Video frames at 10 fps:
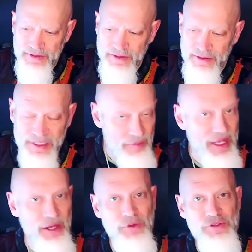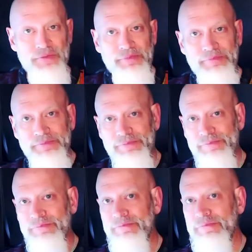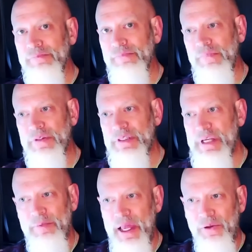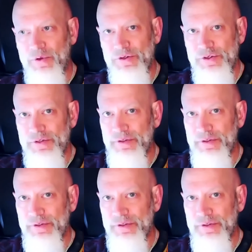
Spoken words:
Same language. Same language.